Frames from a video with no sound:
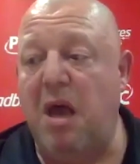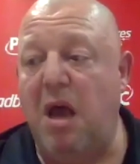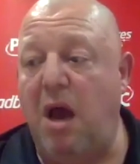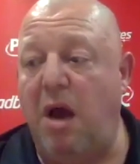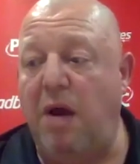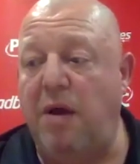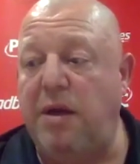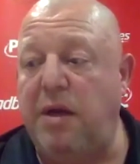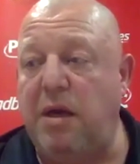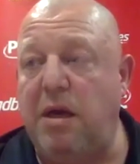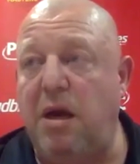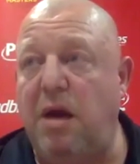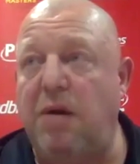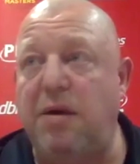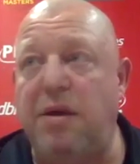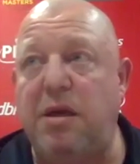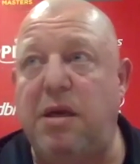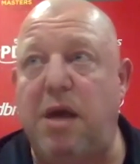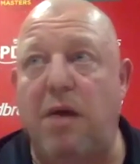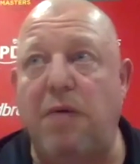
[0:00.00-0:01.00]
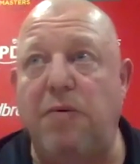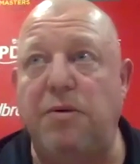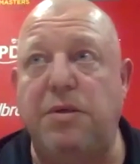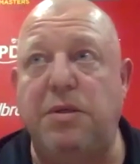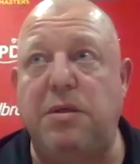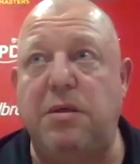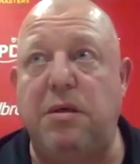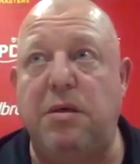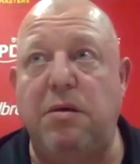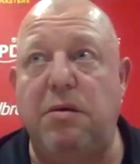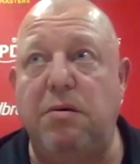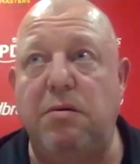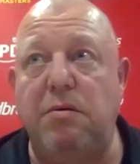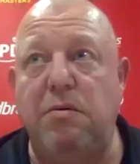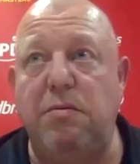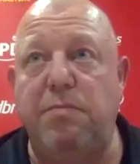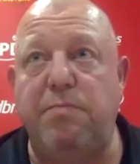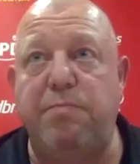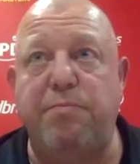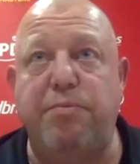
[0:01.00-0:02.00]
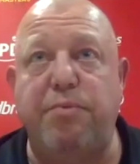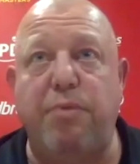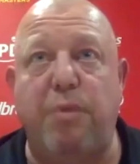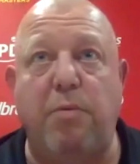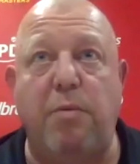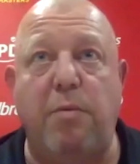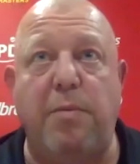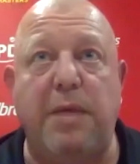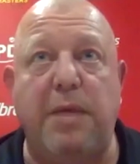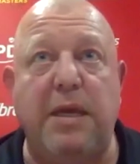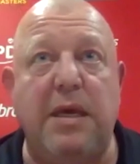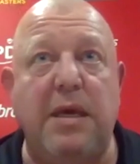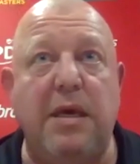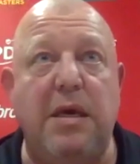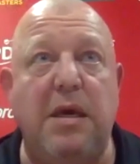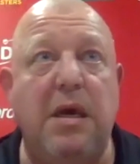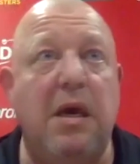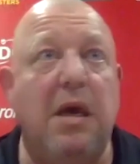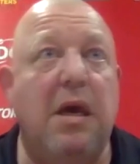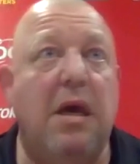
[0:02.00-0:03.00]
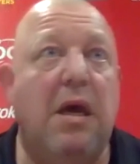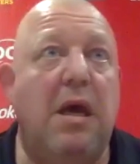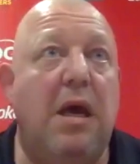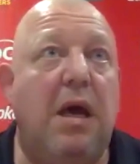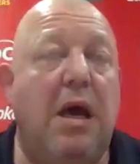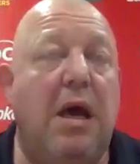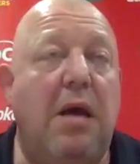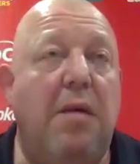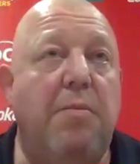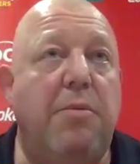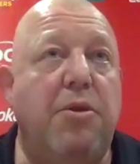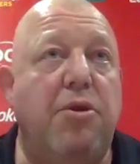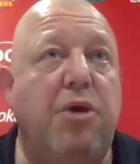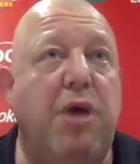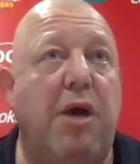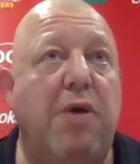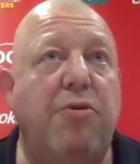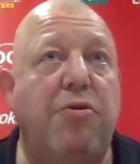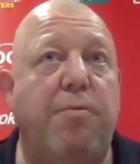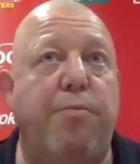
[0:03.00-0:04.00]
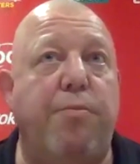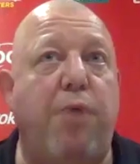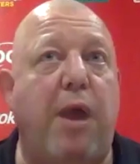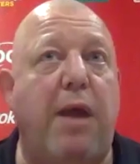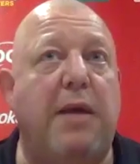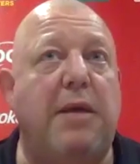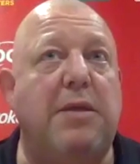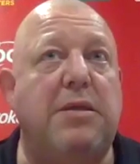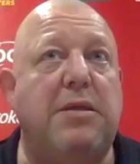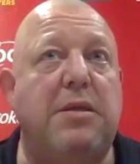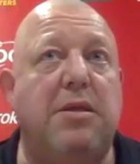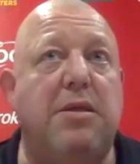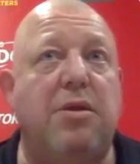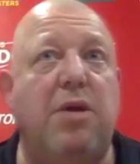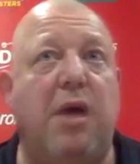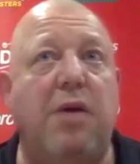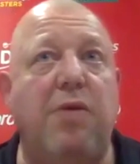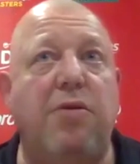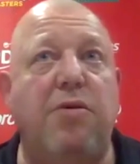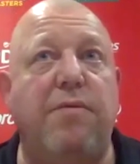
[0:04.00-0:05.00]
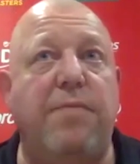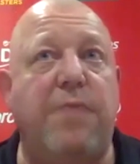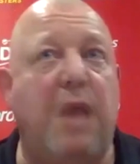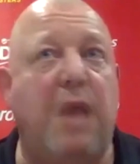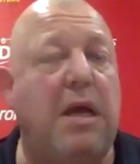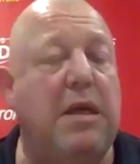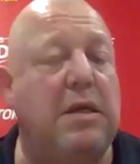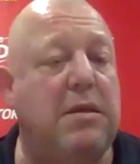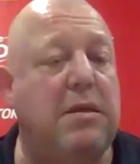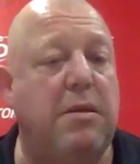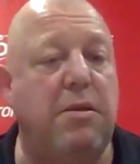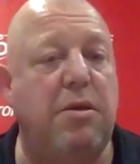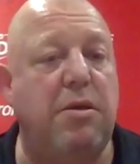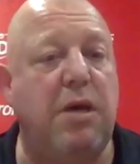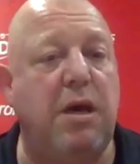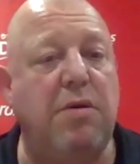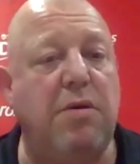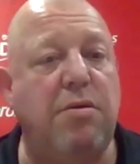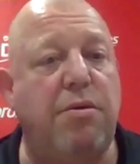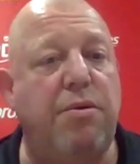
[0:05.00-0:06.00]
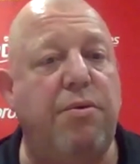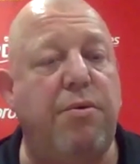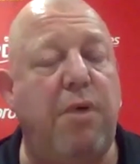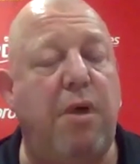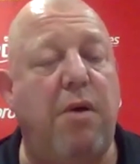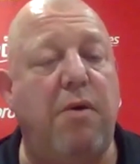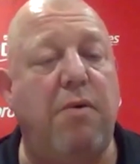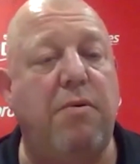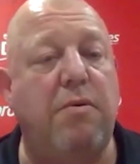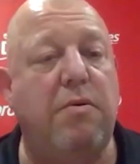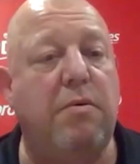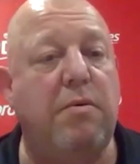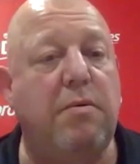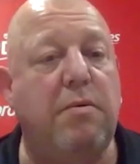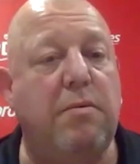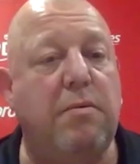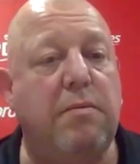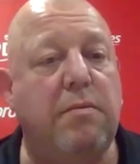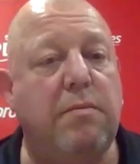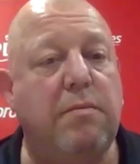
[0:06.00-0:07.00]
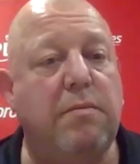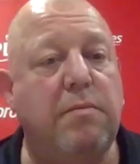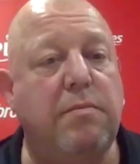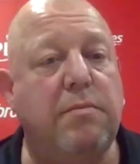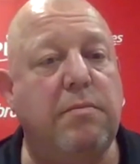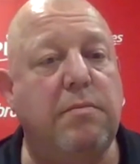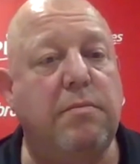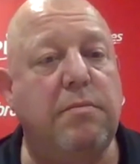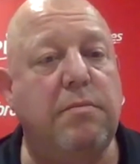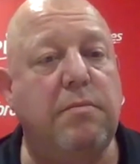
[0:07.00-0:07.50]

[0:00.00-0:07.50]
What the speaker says: only goes to probably the change of practice, the change of darts and the change of throw. Mm-hmm.